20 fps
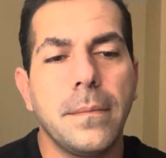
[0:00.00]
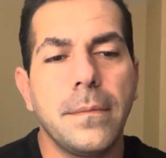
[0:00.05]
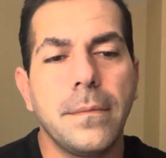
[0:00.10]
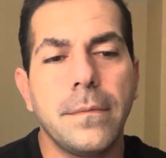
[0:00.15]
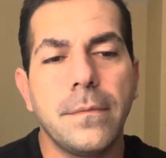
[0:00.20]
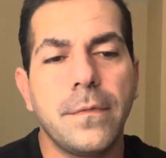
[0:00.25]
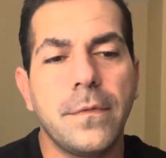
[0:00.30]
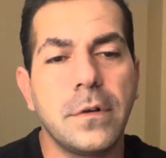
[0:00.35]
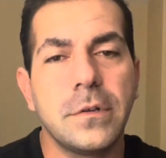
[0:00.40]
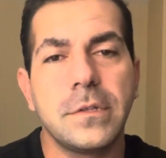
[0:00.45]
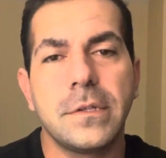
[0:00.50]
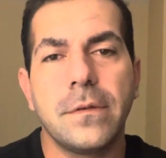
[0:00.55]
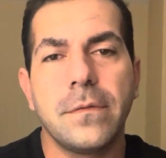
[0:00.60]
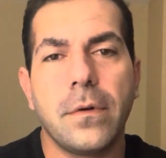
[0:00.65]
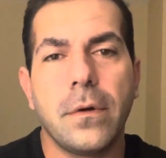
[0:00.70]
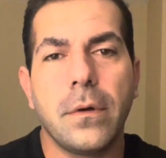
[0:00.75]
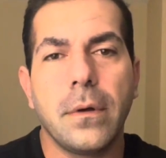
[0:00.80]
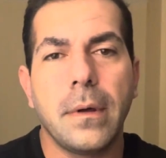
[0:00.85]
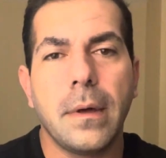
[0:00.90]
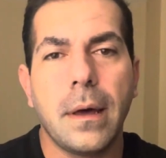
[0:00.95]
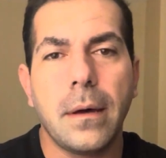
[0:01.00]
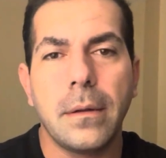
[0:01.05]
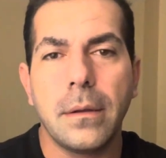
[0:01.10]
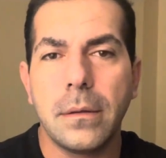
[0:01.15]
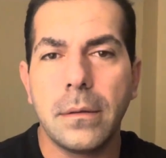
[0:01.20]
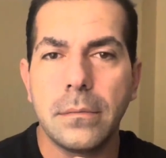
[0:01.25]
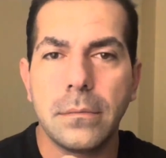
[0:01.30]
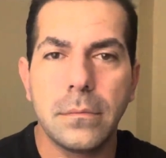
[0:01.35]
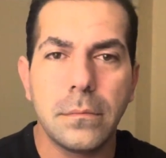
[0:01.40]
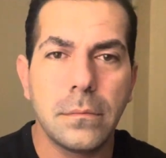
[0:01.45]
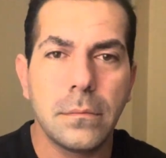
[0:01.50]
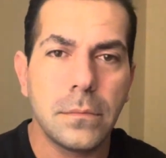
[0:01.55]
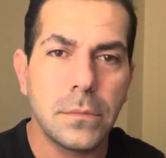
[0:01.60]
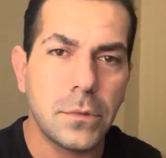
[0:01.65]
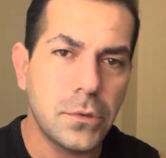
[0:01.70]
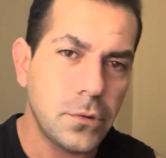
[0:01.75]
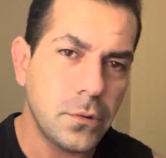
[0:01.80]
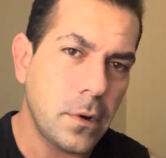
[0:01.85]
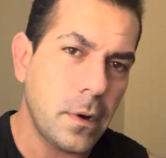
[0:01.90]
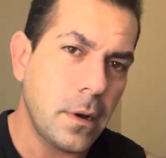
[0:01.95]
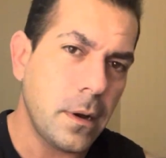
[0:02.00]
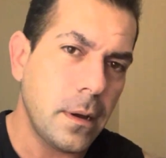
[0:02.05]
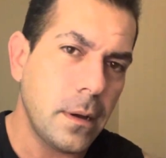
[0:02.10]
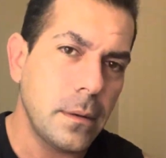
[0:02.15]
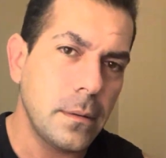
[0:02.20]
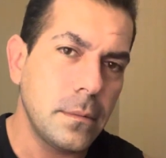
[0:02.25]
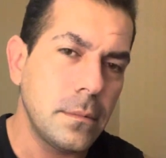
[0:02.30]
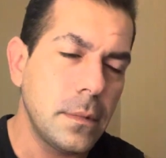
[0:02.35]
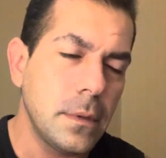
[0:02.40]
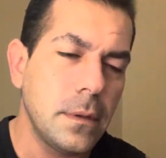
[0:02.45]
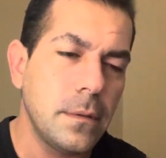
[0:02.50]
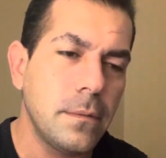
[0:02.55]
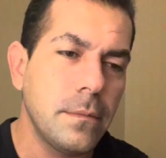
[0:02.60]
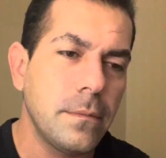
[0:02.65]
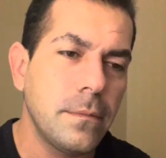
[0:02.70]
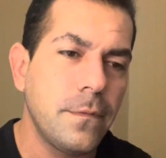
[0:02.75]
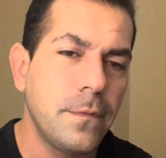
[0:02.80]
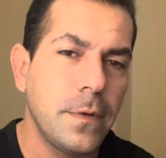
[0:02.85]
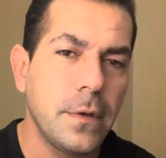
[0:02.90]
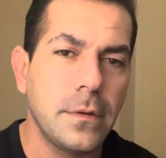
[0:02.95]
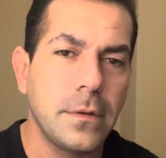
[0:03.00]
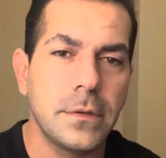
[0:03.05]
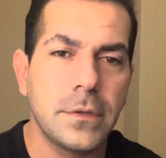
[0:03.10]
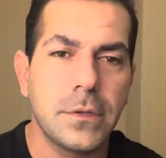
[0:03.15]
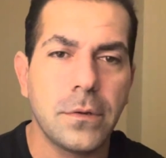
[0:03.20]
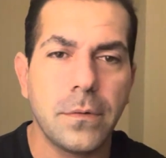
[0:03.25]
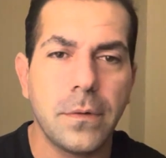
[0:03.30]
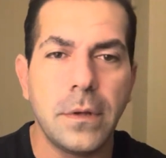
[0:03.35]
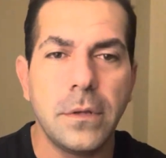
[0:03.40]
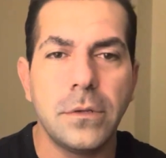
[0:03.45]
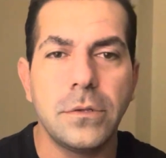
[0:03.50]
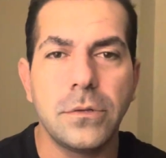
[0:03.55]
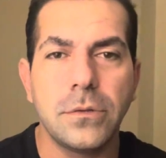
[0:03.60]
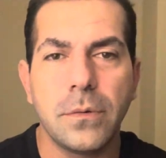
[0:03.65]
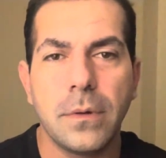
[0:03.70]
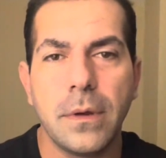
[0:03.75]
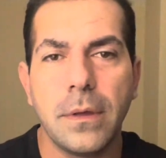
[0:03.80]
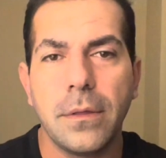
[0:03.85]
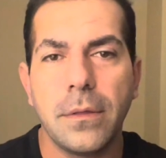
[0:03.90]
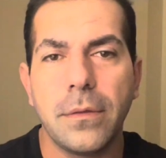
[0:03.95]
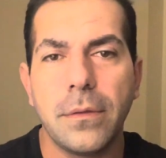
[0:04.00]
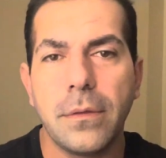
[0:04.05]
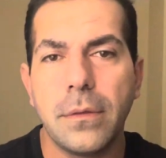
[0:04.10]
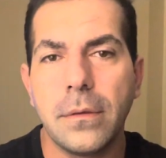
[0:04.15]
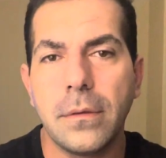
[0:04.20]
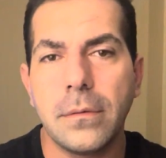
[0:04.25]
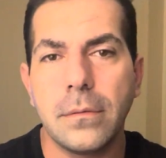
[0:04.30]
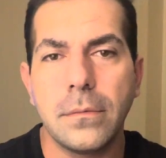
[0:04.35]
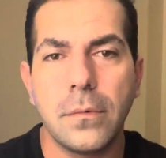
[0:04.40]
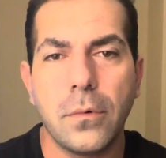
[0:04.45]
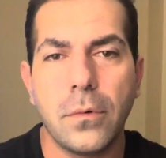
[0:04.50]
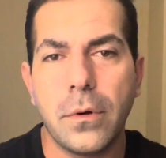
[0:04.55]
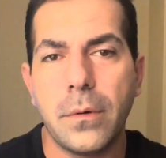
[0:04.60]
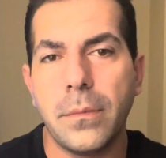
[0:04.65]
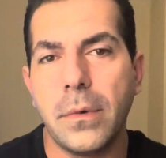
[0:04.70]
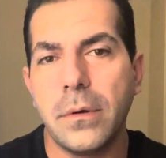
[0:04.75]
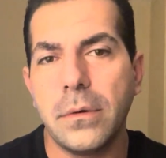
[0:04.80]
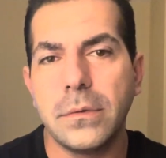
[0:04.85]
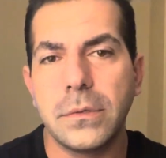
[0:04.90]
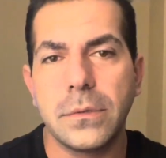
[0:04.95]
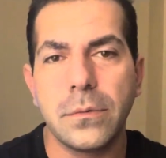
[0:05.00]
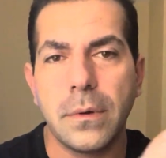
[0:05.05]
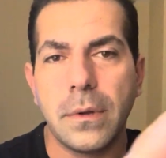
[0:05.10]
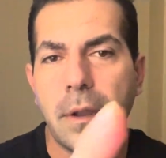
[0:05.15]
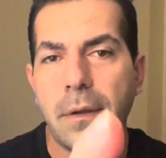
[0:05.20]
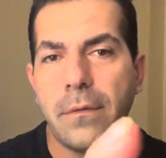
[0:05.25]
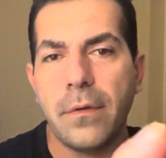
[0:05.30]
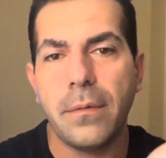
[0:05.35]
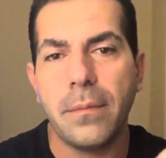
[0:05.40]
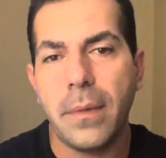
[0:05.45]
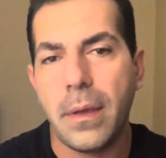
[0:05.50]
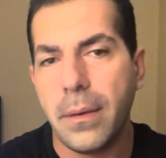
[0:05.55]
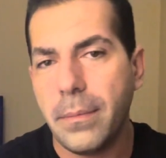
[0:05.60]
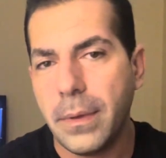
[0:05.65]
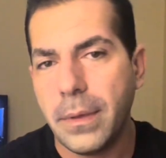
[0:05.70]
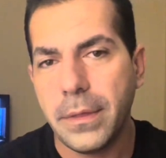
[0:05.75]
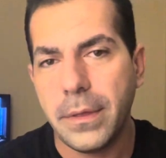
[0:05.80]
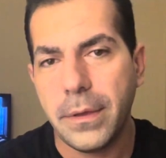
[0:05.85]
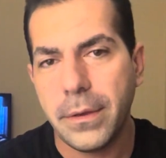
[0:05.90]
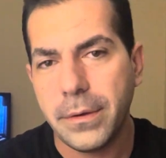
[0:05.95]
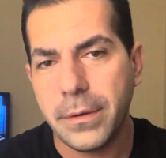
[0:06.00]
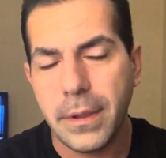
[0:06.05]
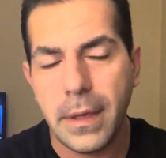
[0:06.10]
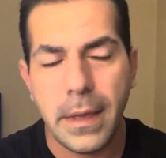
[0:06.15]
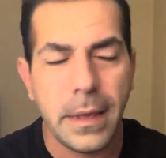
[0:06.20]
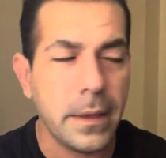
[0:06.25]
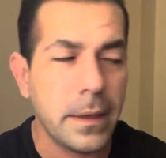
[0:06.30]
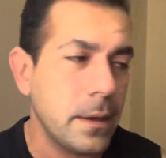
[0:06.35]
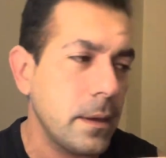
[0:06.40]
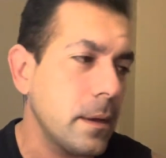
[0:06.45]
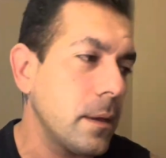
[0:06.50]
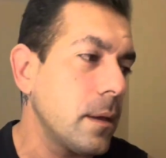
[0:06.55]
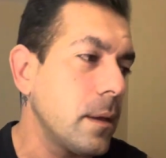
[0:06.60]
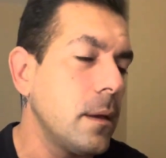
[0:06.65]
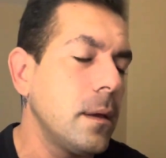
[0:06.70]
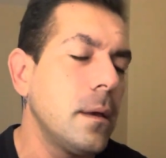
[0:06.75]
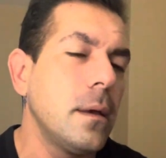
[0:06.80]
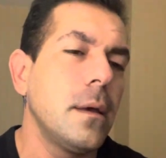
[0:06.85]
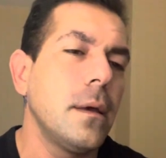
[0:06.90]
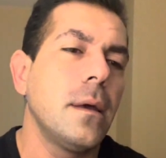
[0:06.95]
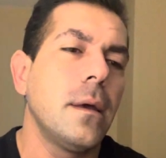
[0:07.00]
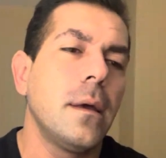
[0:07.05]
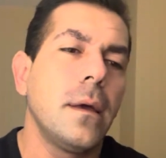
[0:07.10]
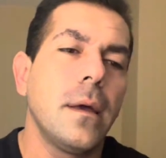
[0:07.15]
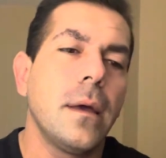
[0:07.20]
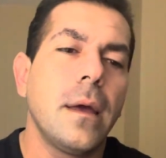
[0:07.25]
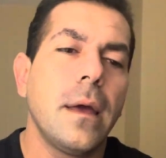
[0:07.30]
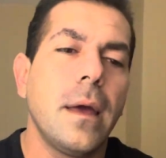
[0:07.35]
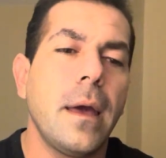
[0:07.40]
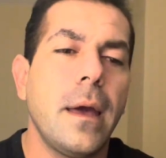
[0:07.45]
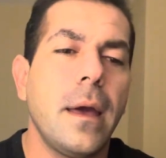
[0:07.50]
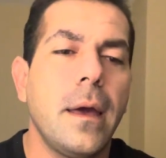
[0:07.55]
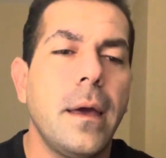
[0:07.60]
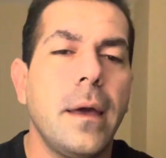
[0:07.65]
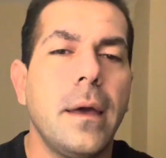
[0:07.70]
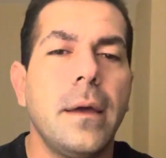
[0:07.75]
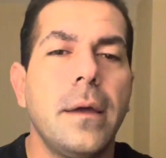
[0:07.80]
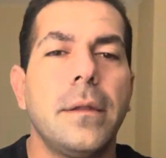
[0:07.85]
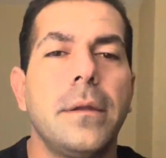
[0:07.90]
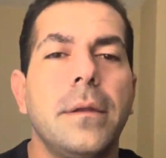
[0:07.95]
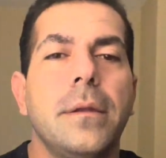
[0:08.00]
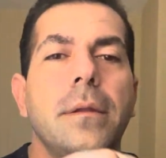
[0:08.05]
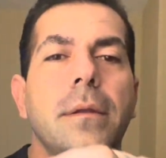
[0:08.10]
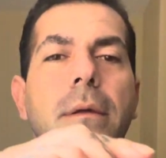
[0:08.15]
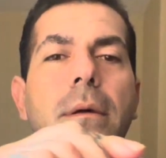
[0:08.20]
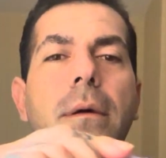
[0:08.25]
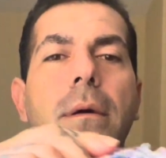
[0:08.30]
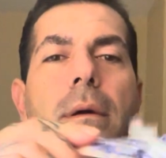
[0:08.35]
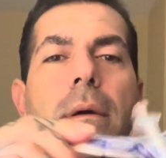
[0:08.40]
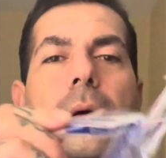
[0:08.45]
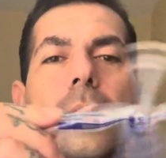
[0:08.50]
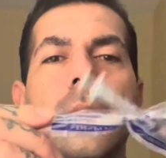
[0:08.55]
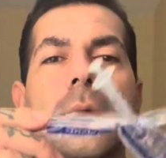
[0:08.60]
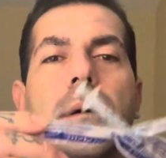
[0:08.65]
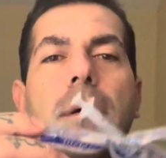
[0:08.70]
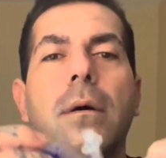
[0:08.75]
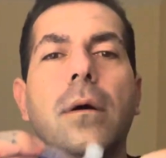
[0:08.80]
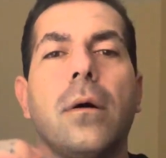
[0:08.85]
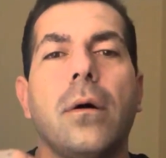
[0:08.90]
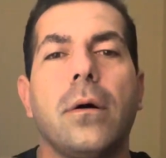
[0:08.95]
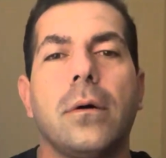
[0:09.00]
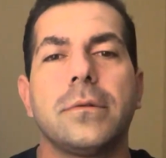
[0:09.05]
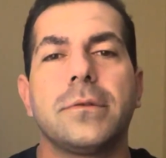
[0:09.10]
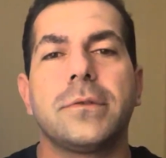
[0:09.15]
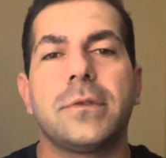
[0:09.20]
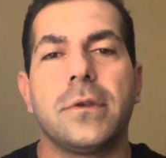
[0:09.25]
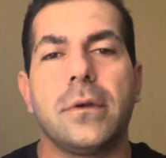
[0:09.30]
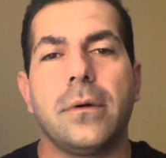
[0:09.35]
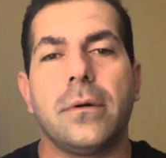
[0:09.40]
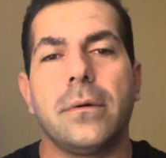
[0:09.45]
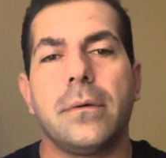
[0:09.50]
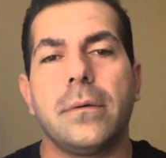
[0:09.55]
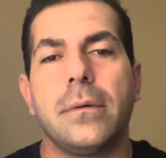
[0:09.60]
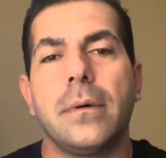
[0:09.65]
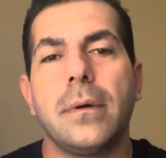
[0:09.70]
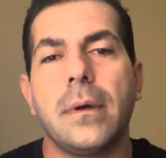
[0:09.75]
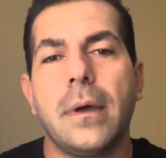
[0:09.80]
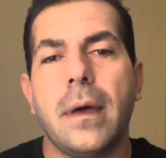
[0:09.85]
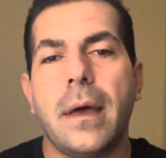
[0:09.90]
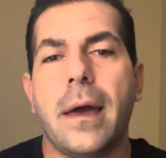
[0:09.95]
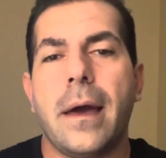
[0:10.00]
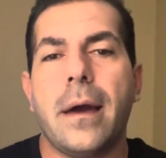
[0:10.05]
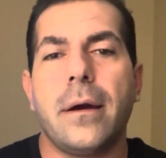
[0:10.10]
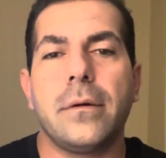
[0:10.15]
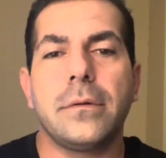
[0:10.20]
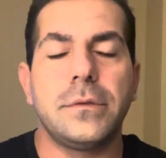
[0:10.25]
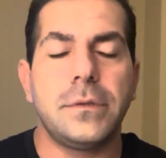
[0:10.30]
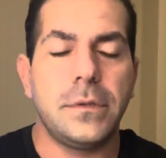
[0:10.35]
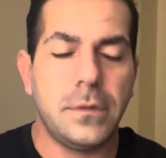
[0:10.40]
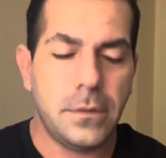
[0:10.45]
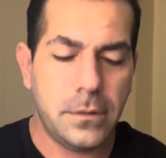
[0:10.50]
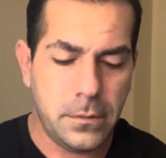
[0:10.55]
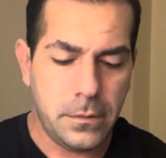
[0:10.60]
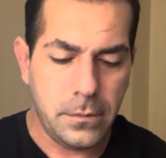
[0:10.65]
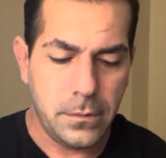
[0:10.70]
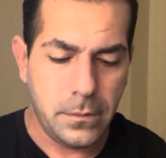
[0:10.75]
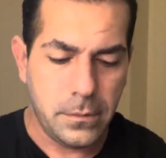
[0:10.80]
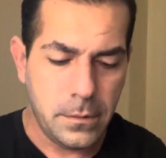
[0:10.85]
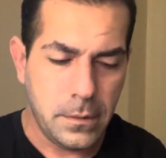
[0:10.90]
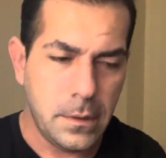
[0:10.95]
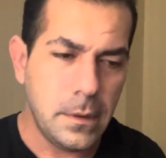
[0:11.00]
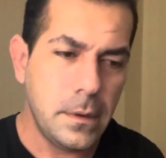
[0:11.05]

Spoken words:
first of all, how to draw and fill a syringe with hormones, whatever it may be that you're taking, and also how to